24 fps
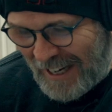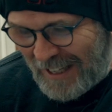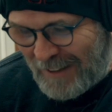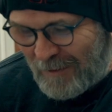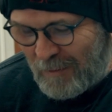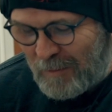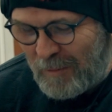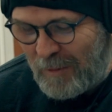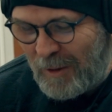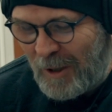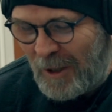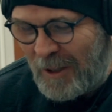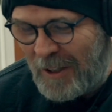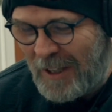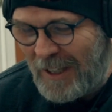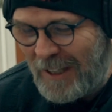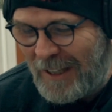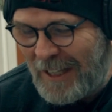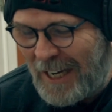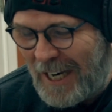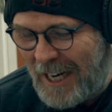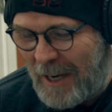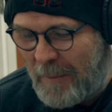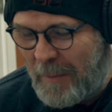learned a
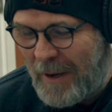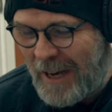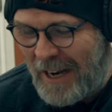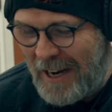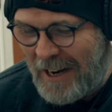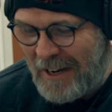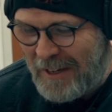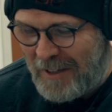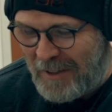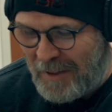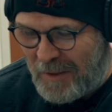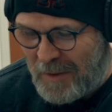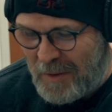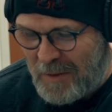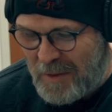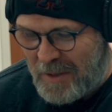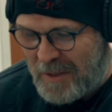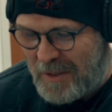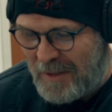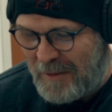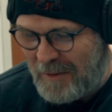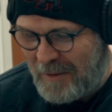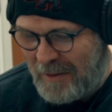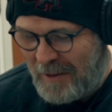lot about how to use
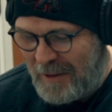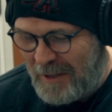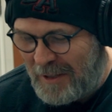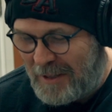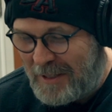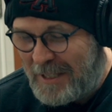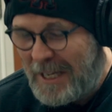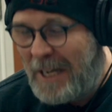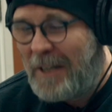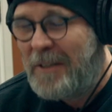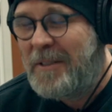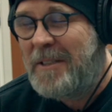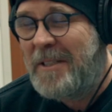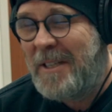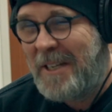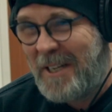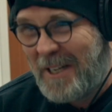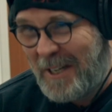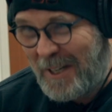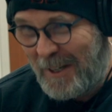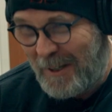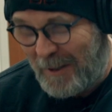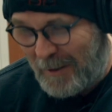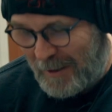the Delta
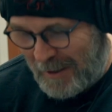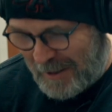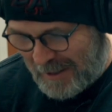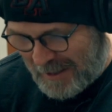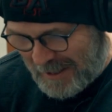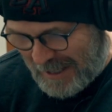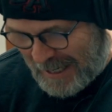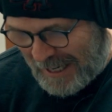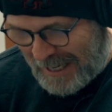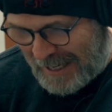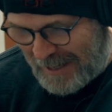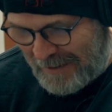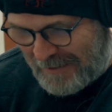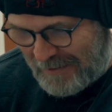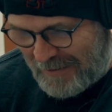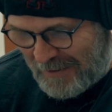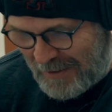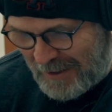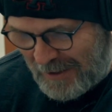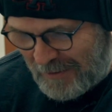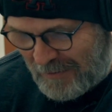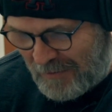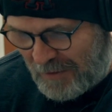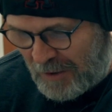keyer inside
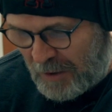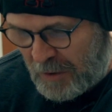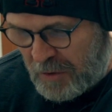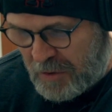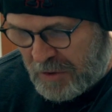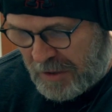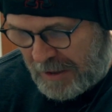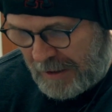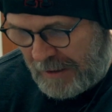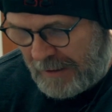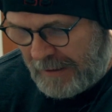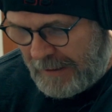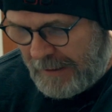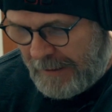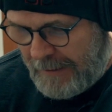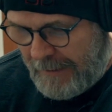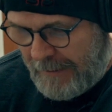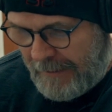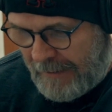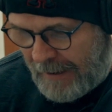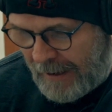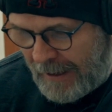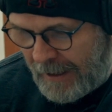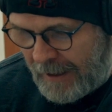of Fusion.
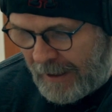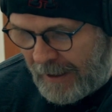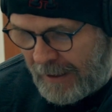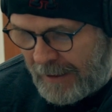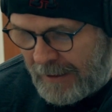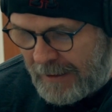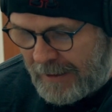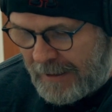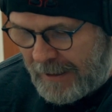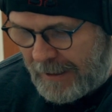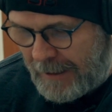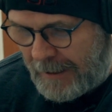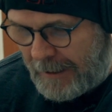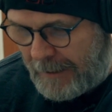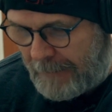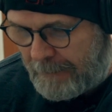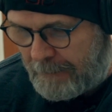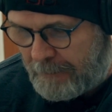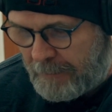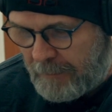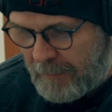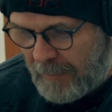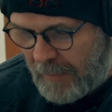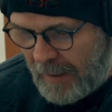And
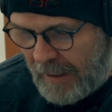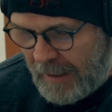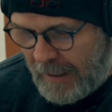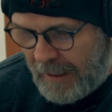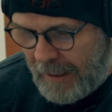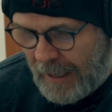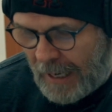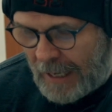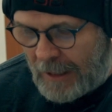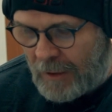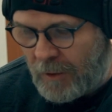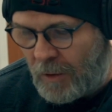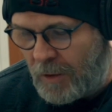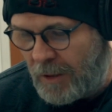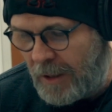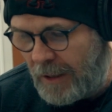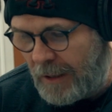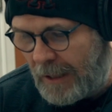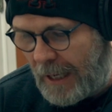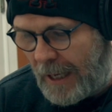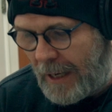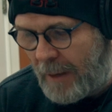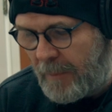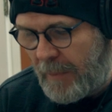I learned a
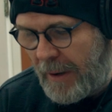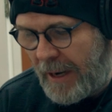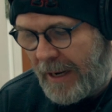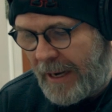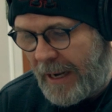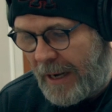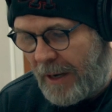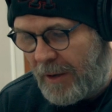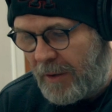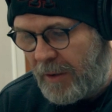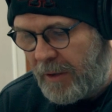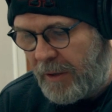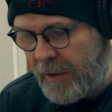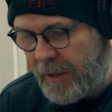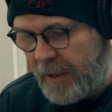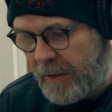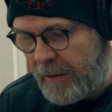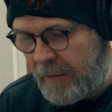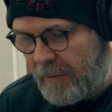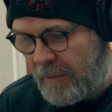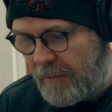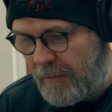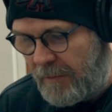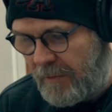lot about how you
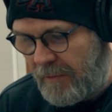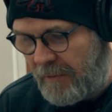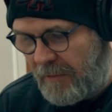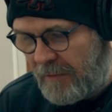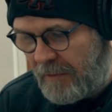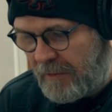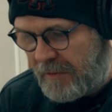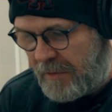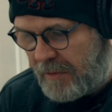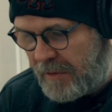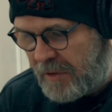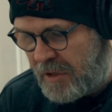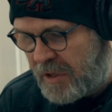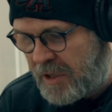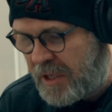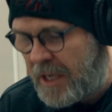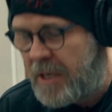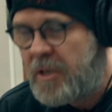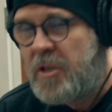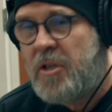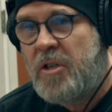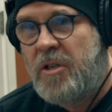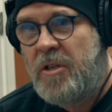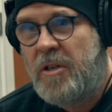can
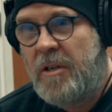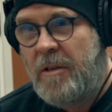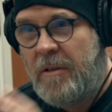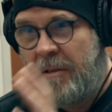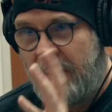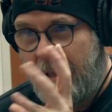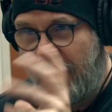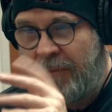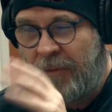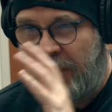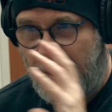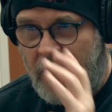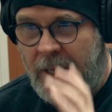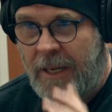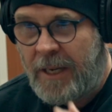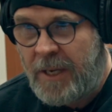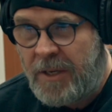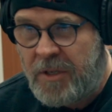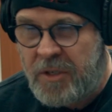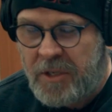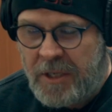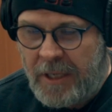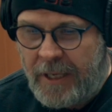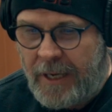stitch different
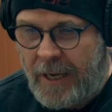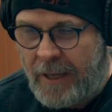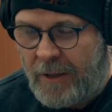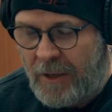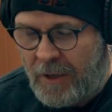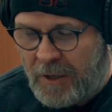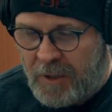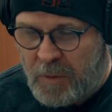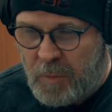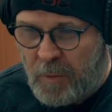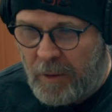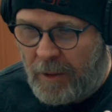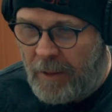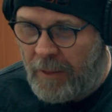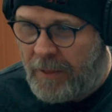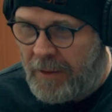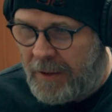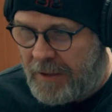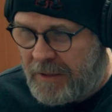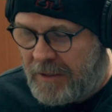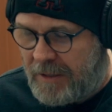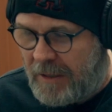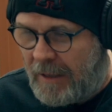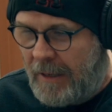keys together. Because one of the
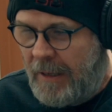things